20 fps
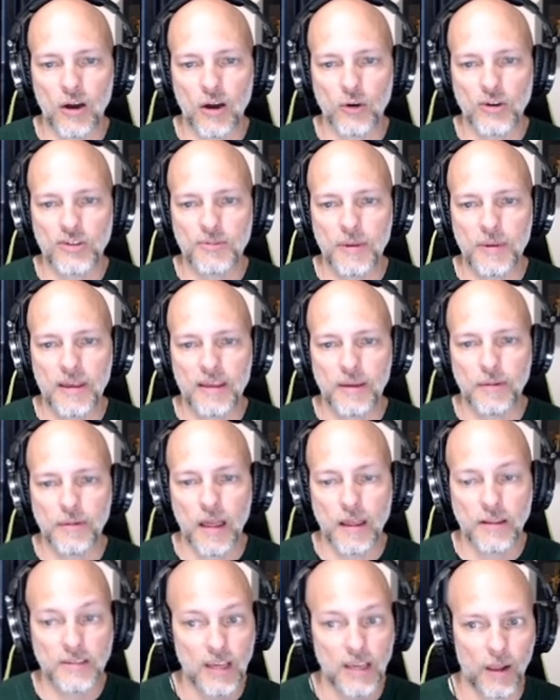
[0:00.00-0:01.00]
speak
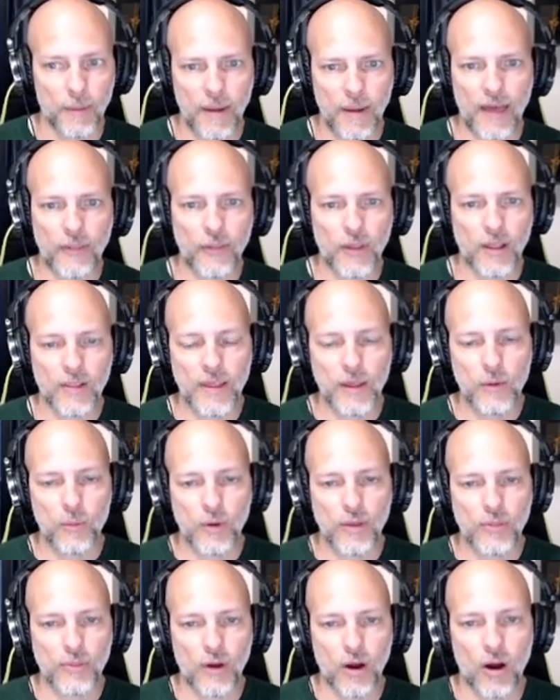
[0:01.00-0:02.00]
telepathically
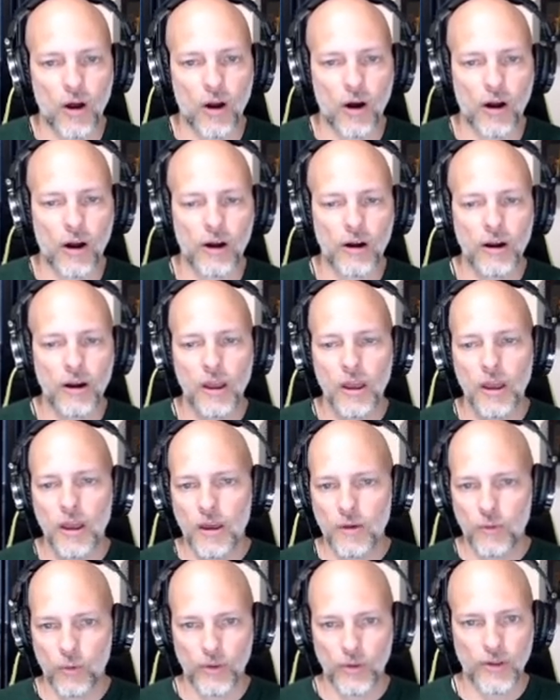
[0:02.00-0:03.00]
with our
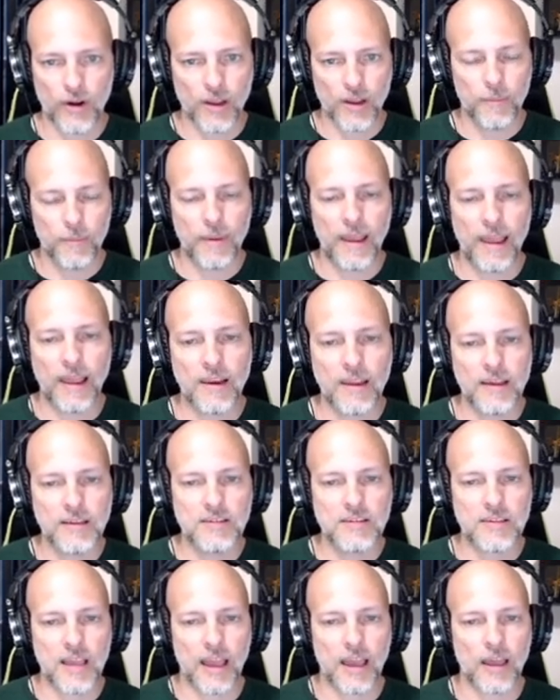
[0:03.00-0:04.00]
with our
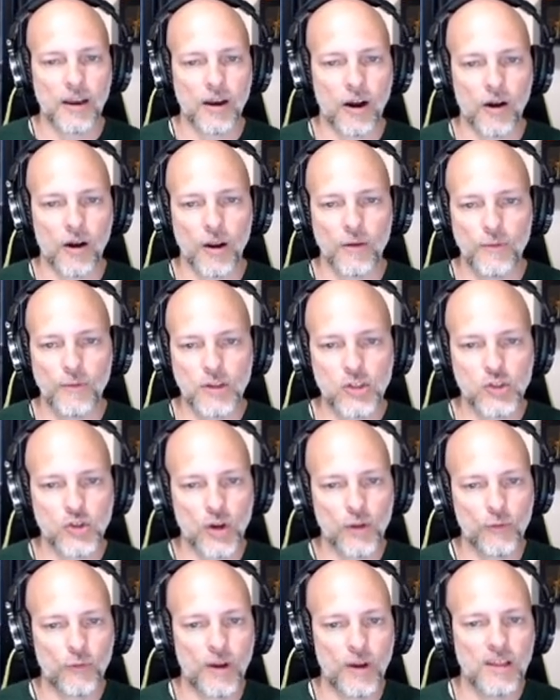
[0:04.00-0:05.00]
companions and our
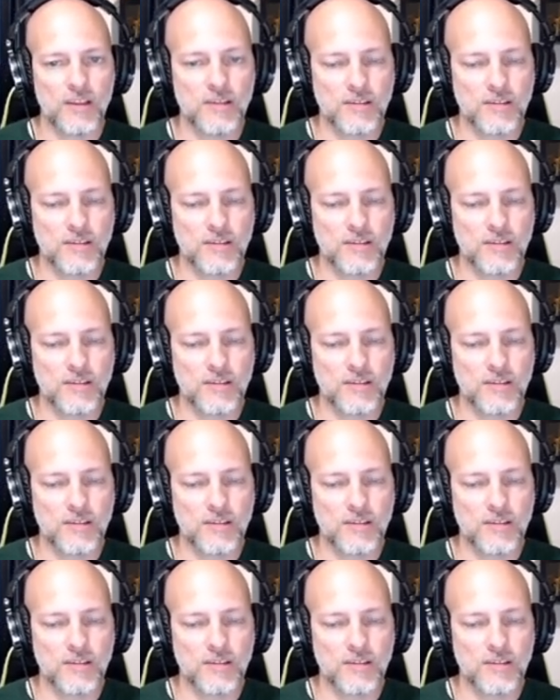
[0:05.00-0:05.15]
adventuring friends